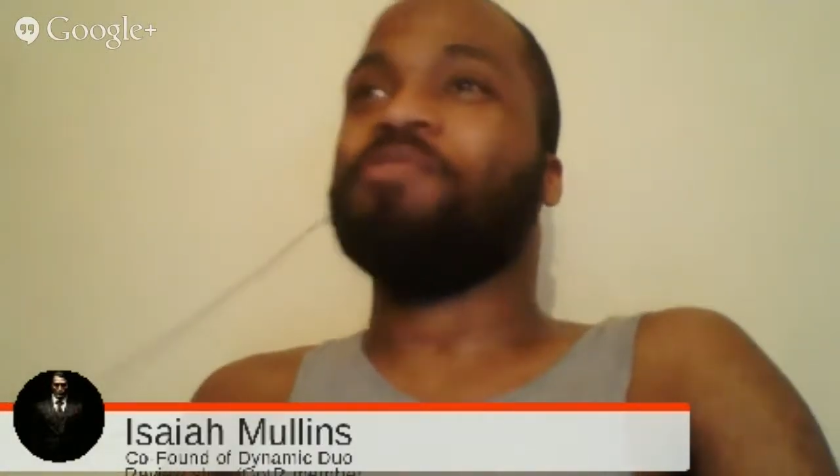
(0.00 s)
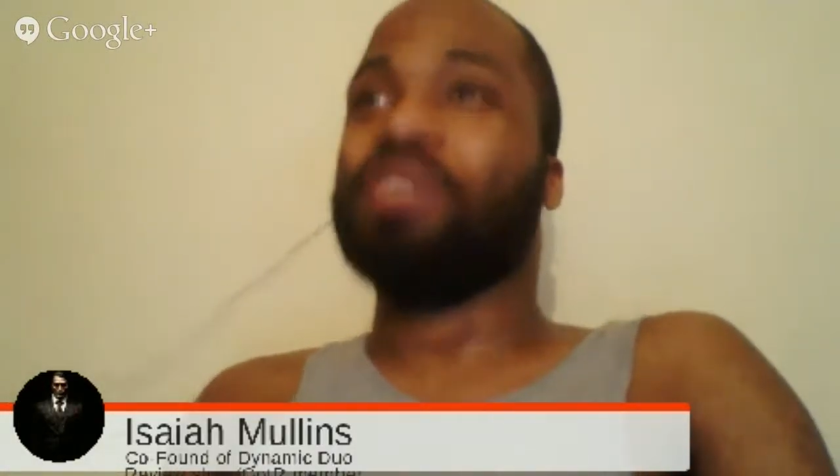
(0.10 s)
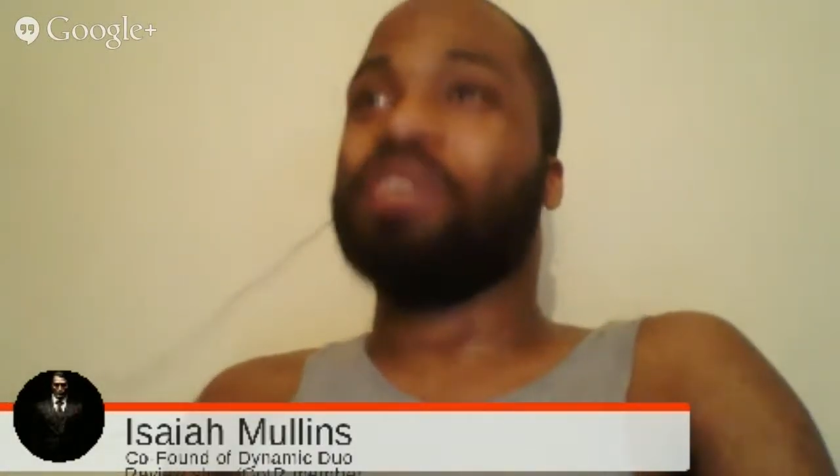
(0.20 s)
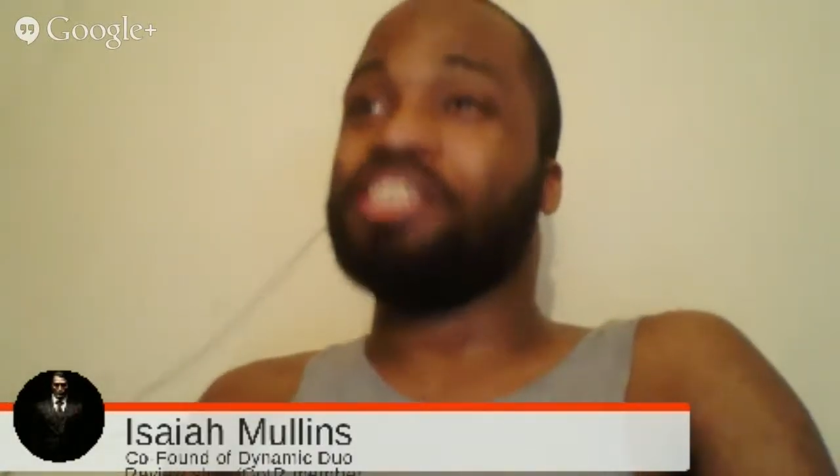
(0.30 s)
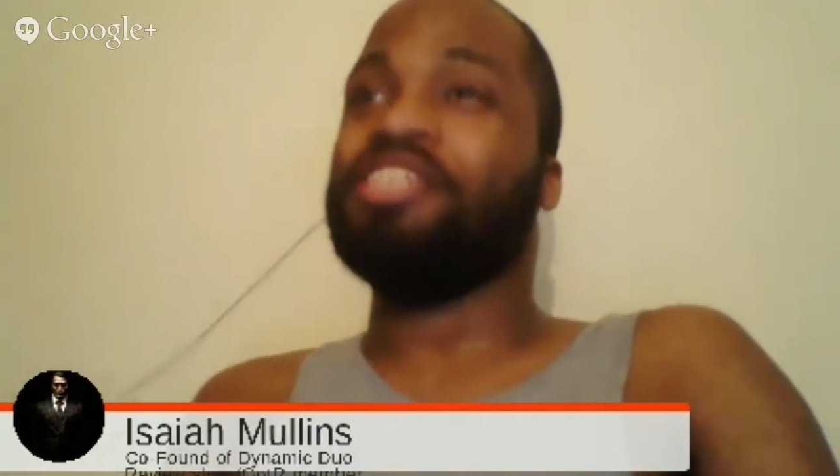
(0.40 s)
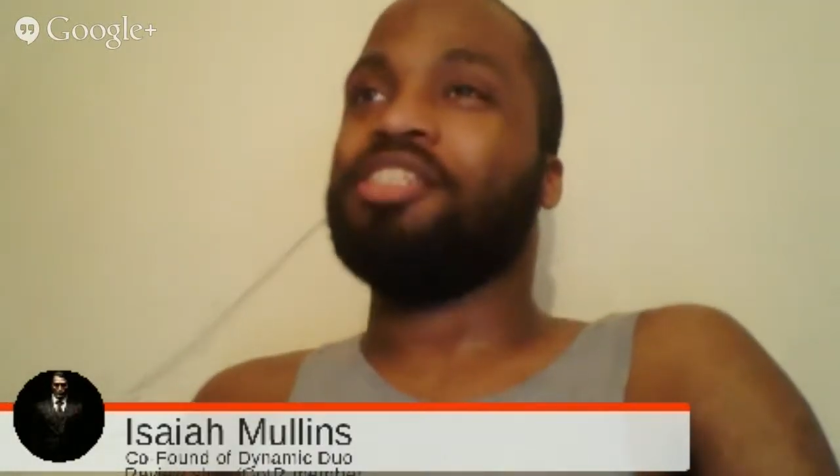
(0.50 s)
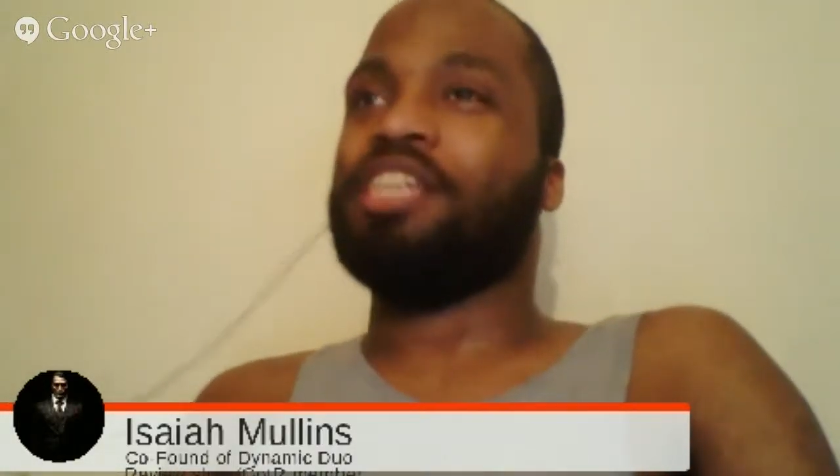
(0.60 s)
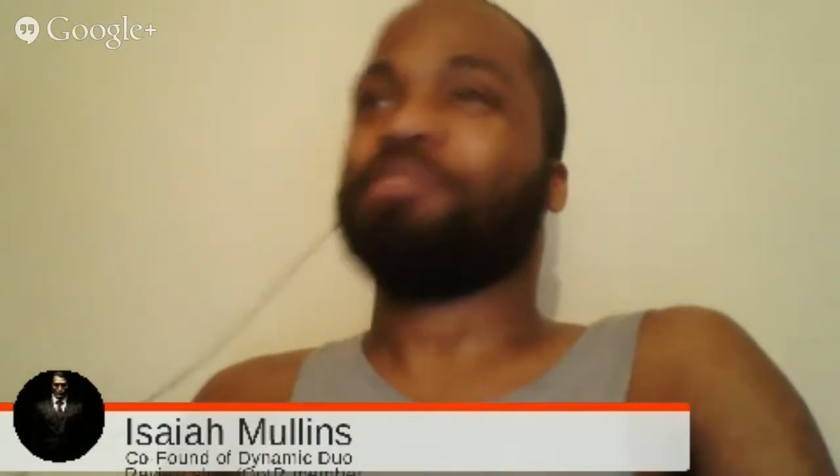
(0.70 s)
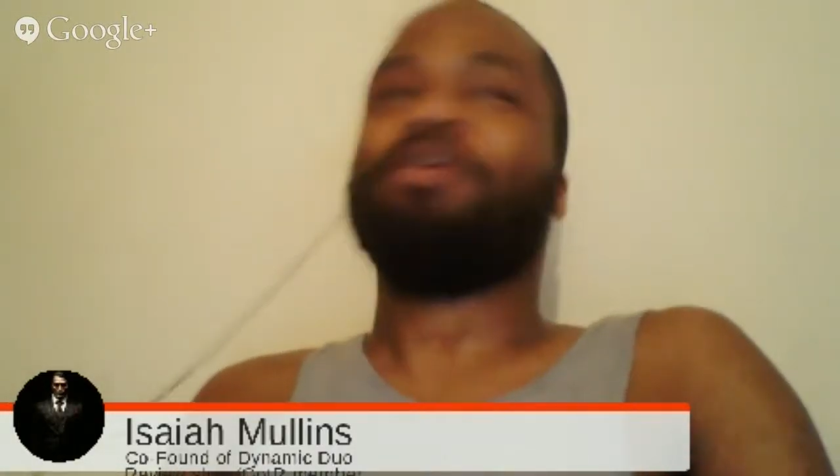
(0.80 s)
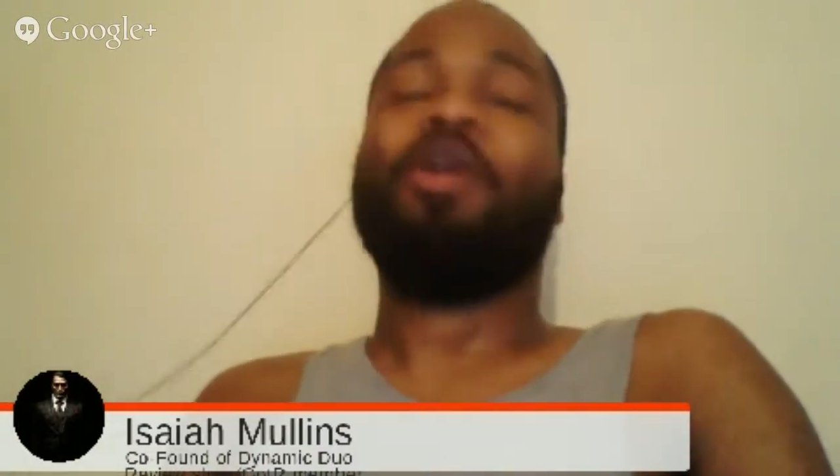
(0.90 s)
really?
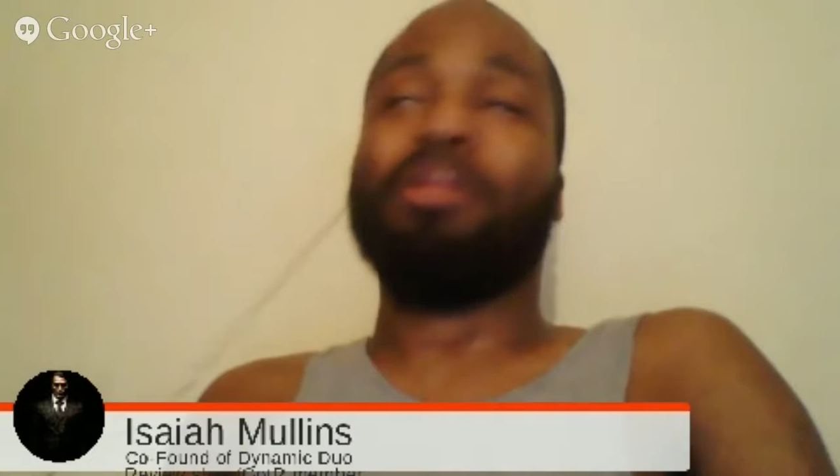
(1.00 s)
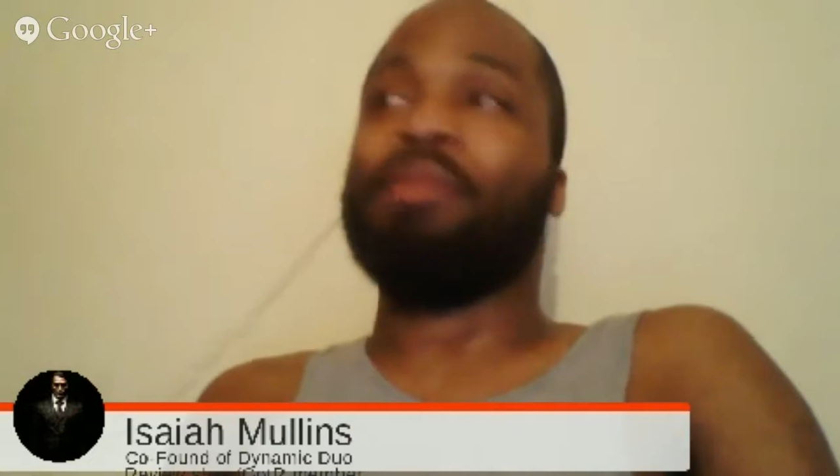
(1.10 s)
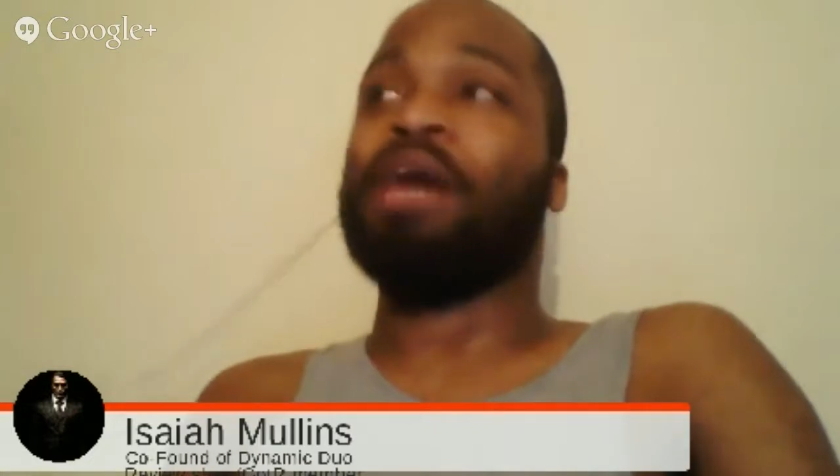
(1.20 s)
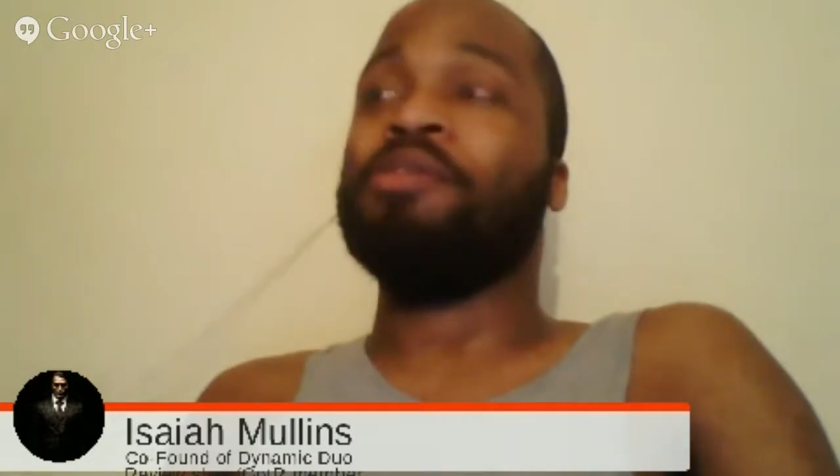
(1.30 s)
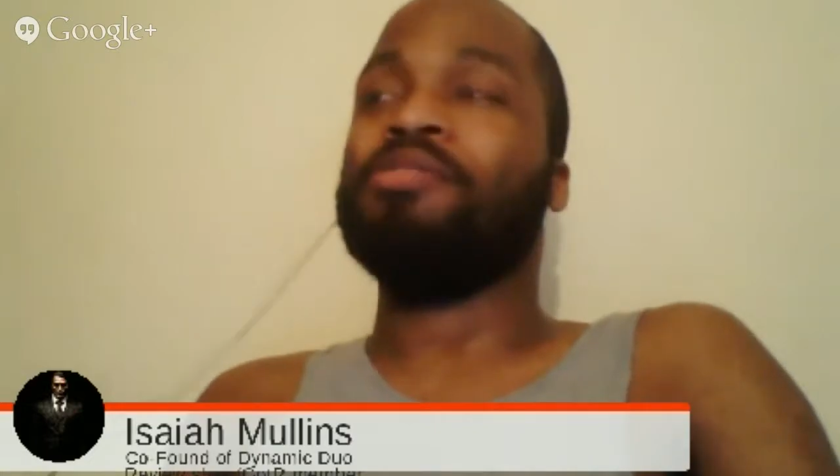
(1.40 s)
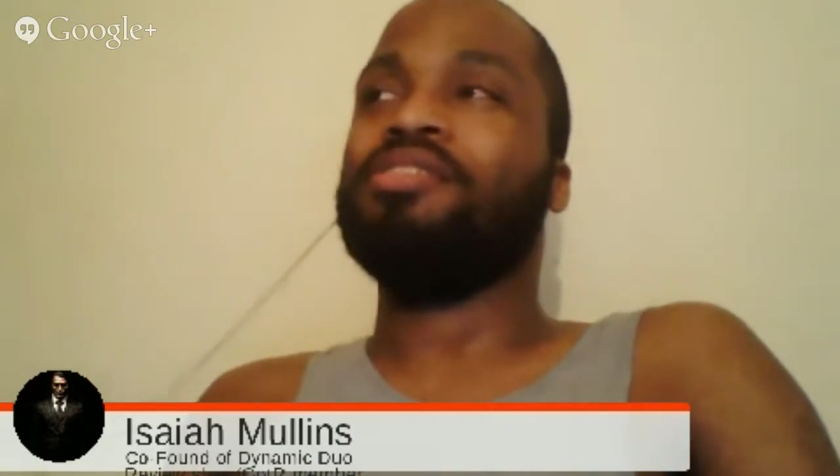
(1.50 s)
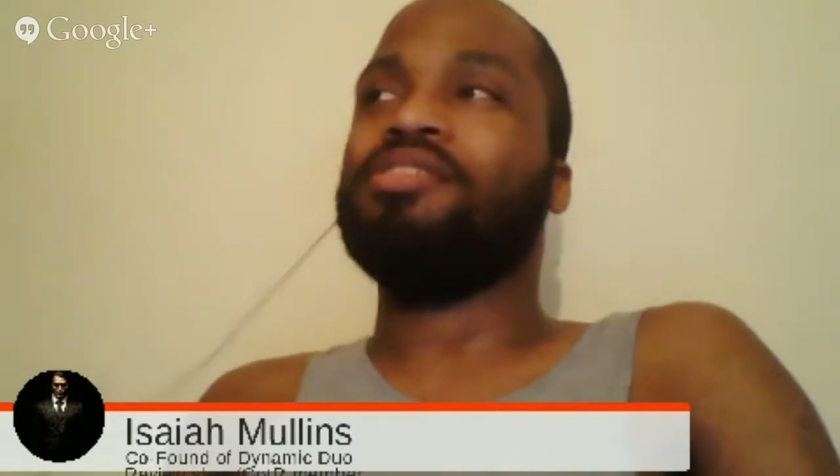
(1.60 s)
That's what it's all about?